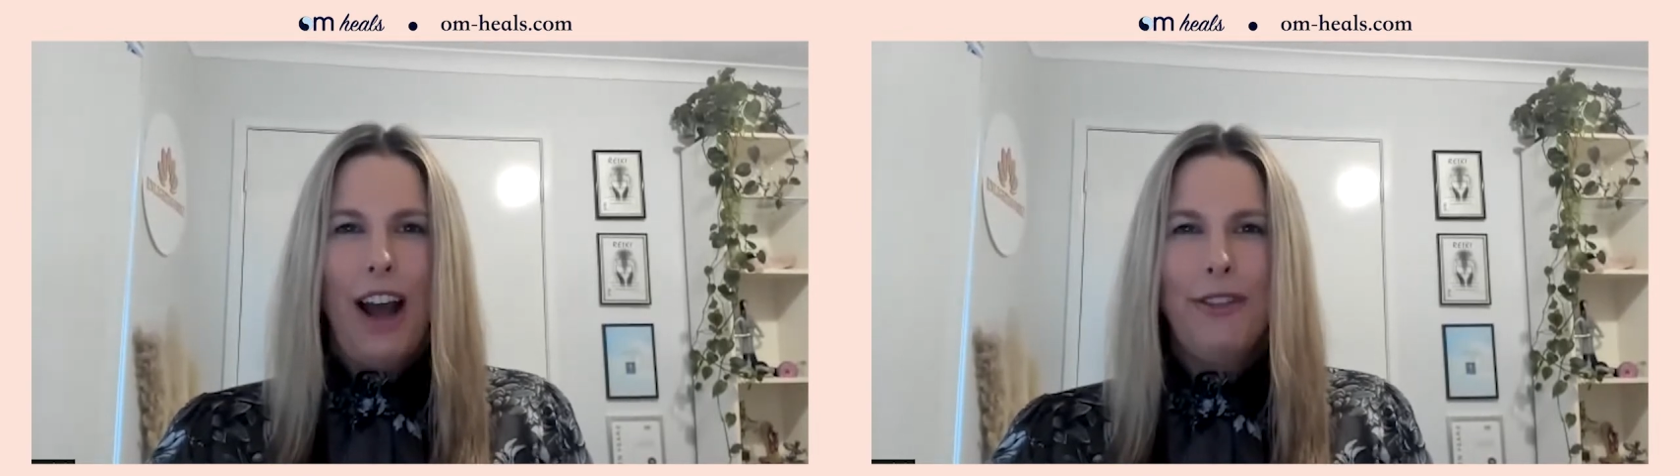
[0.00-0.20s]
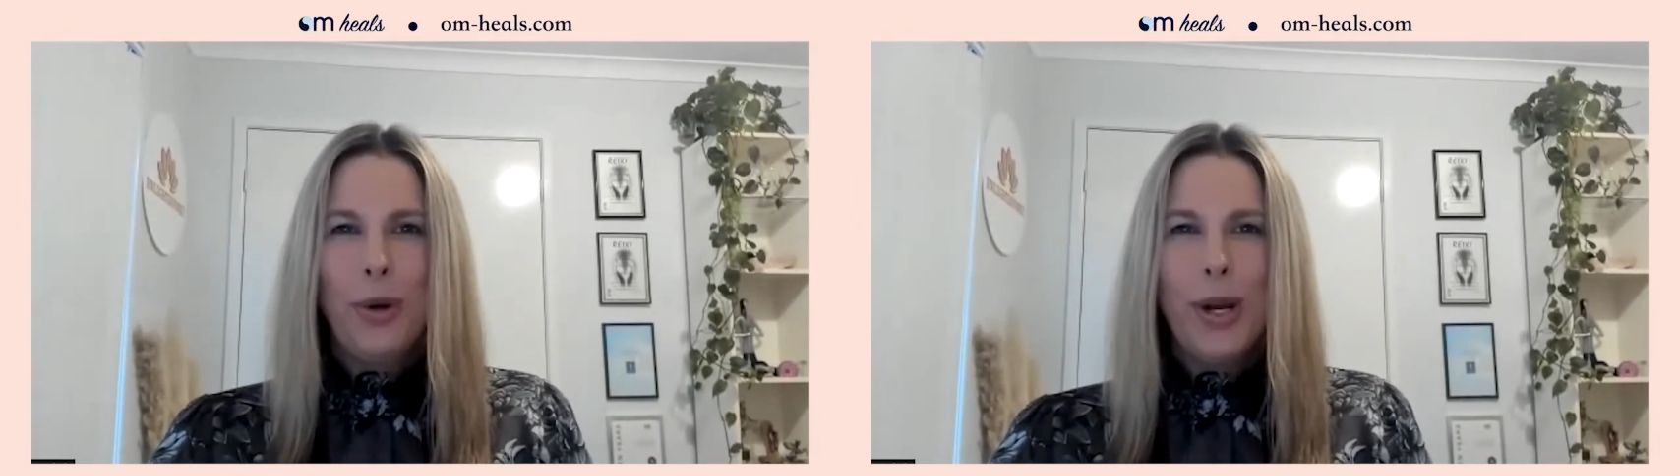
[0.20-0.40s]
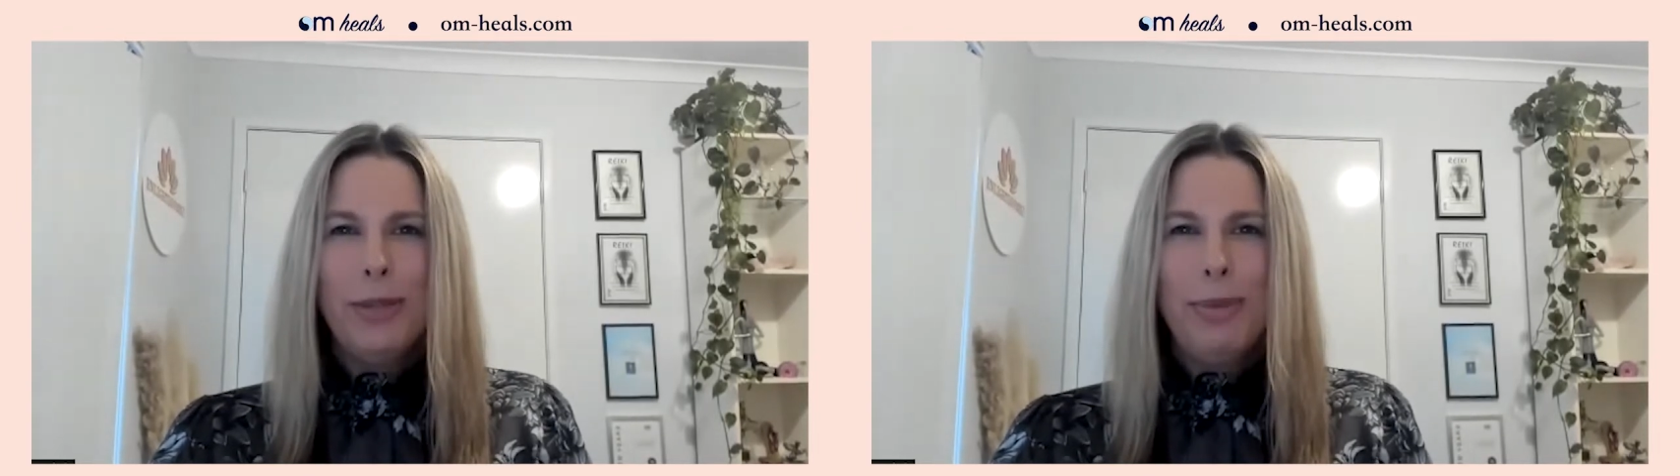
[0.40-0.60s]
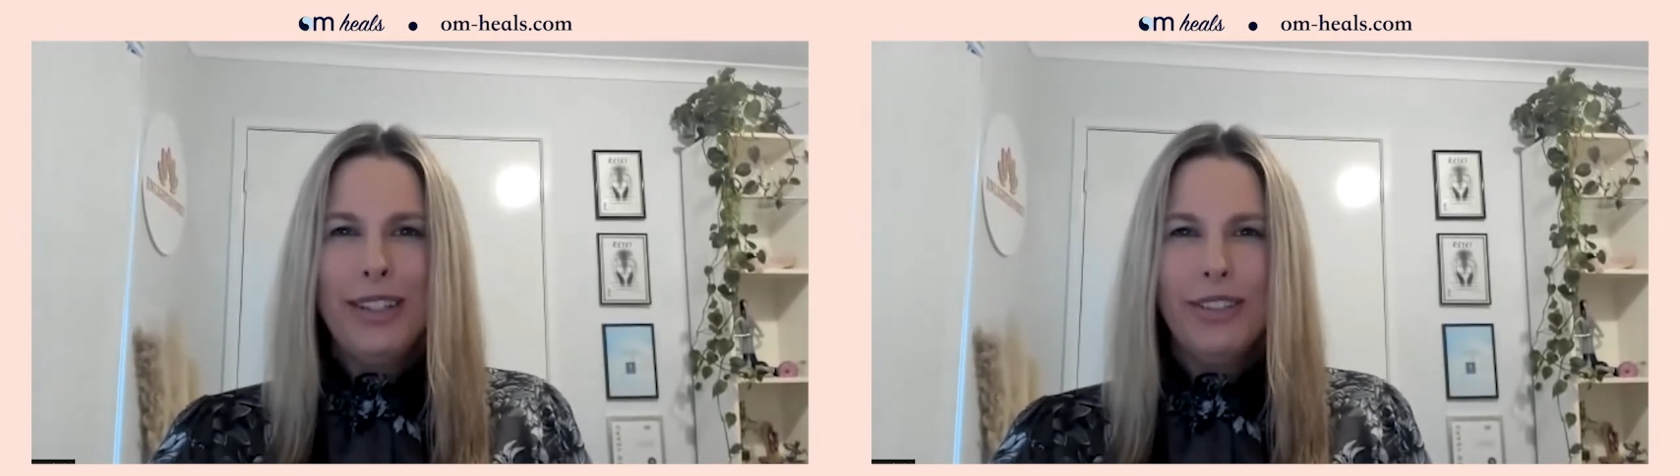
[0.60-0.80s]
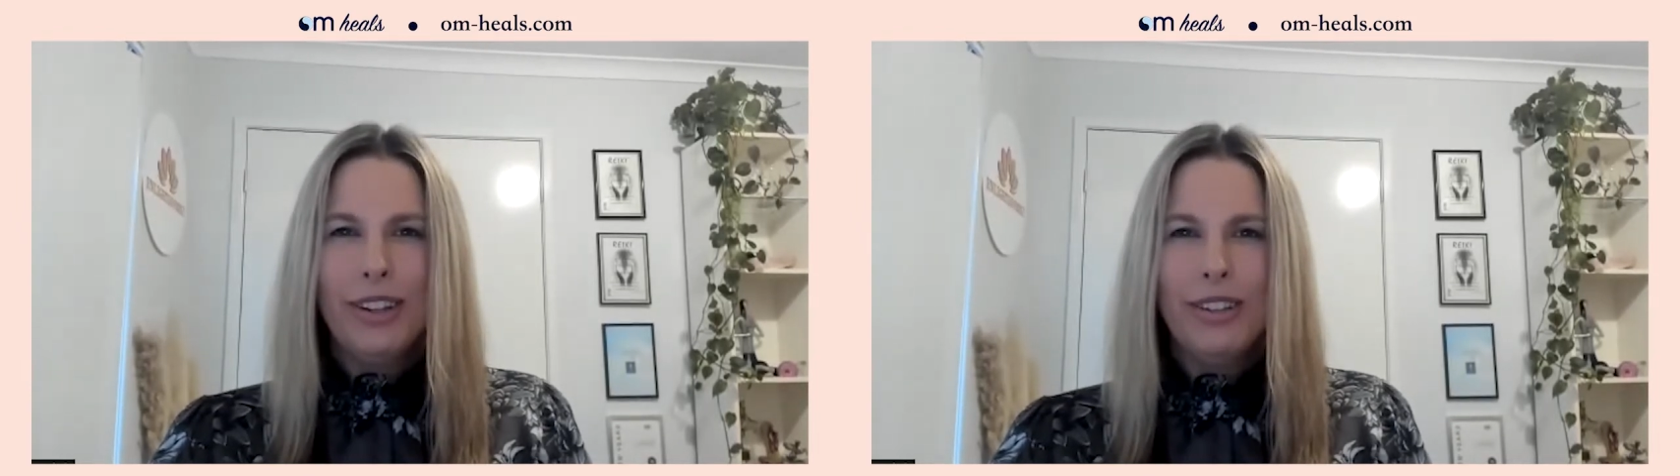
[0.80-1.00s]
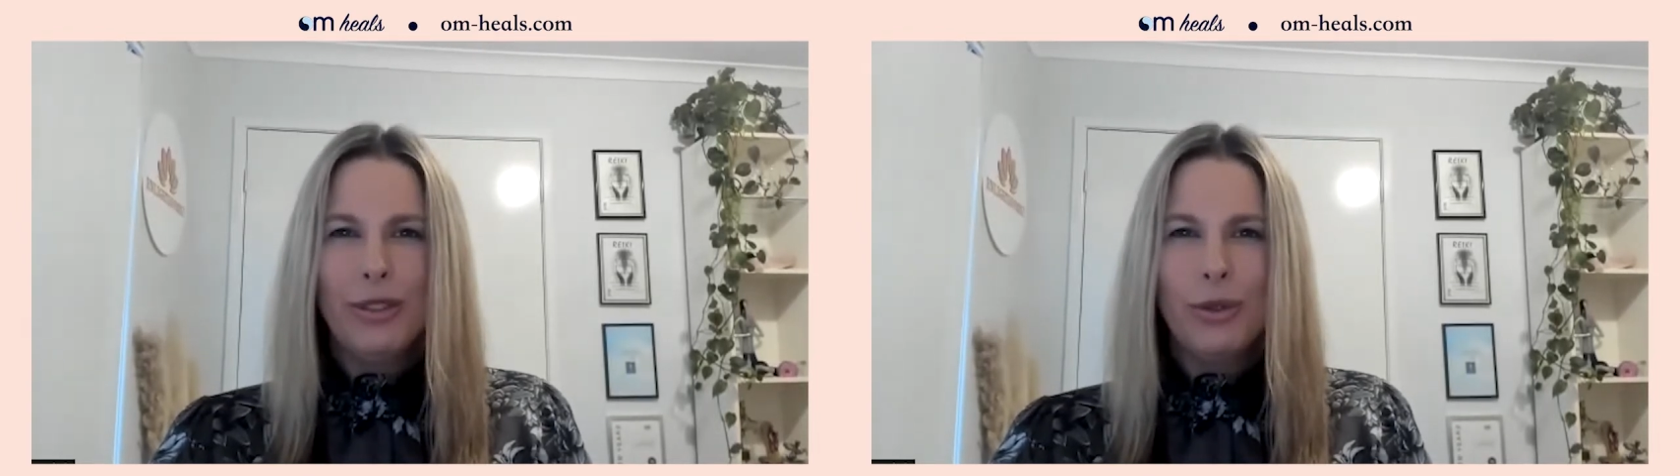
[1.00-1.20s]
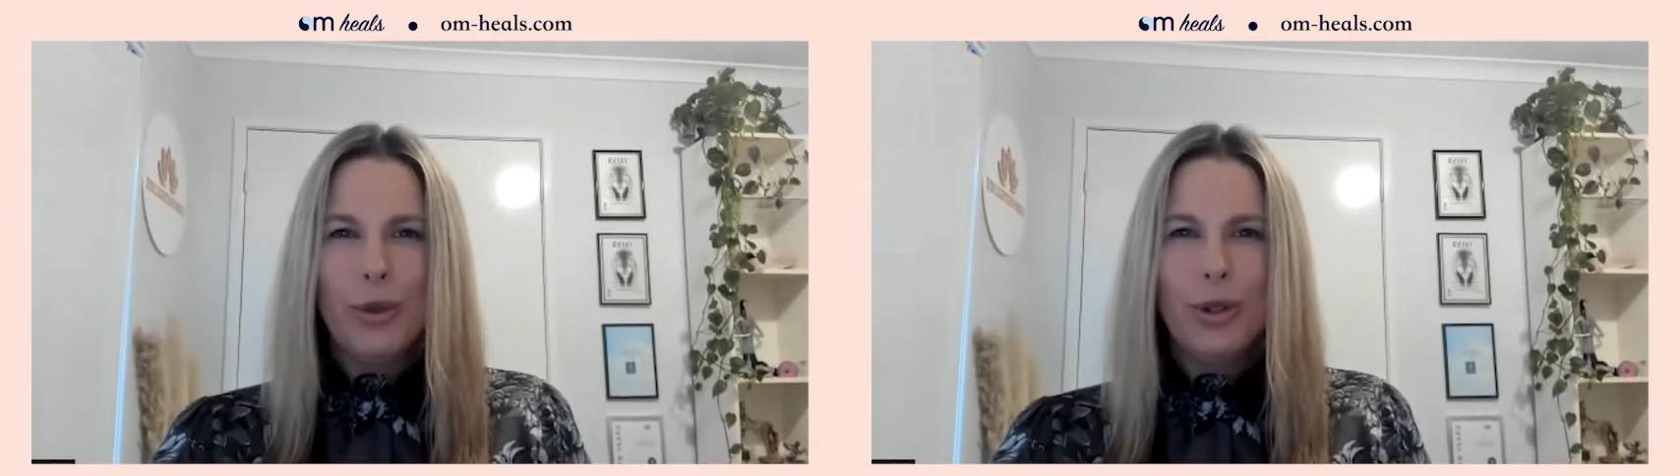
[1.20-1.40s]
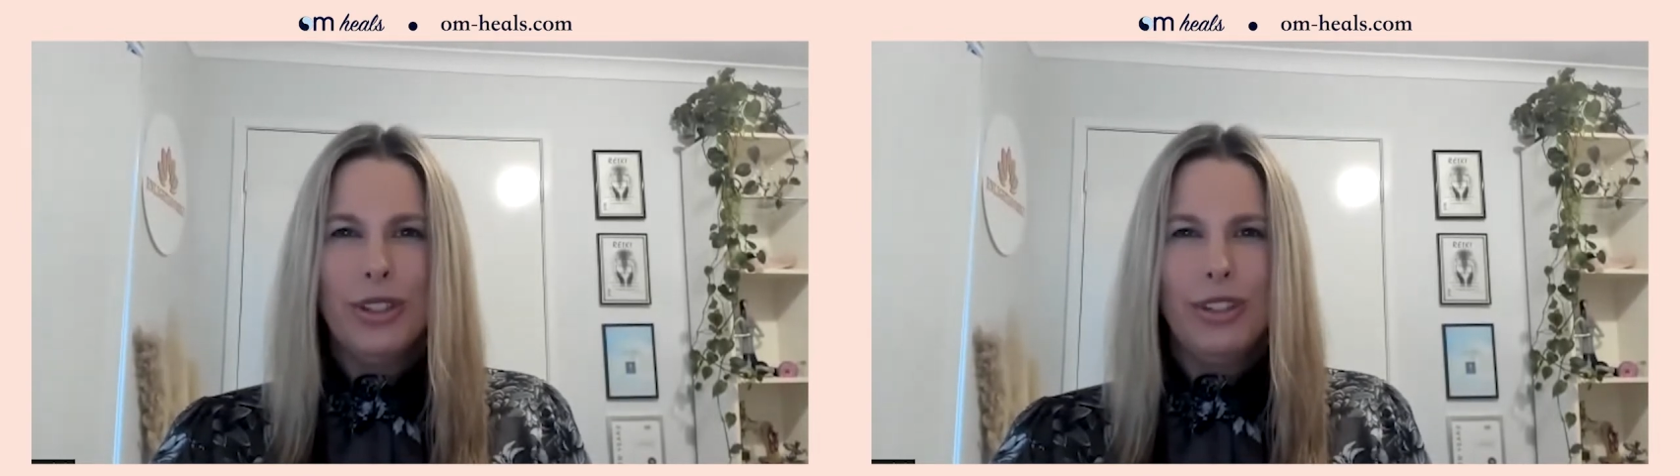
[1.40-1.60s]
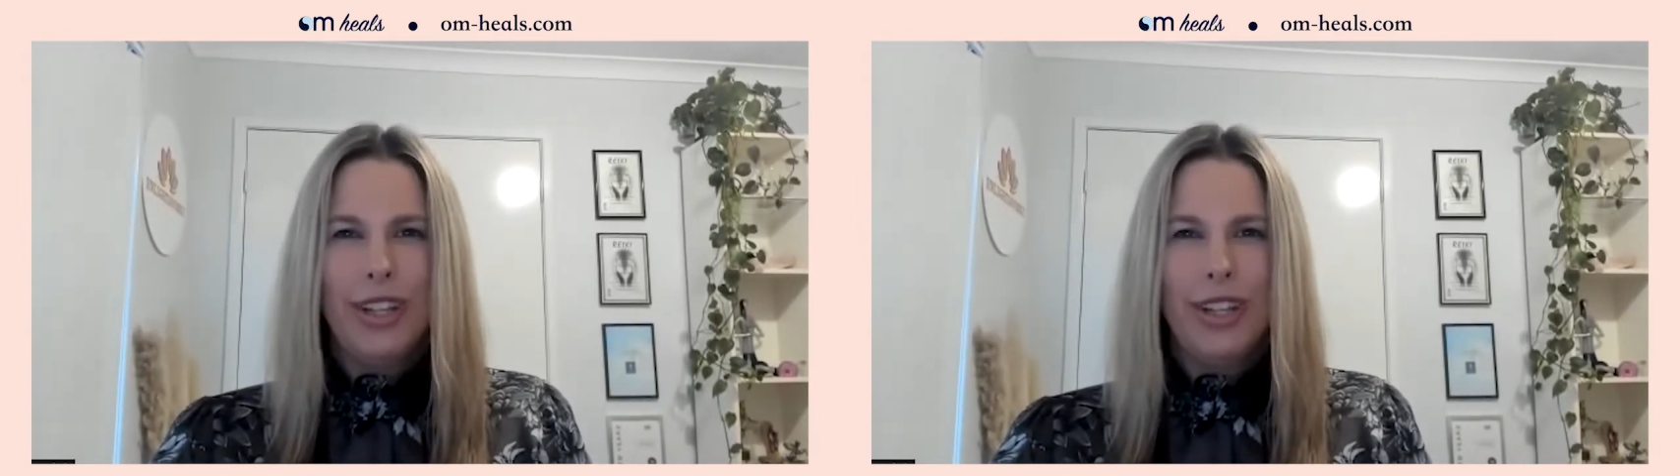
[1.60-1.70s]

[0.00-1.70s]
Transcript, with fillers: I've always been so drawn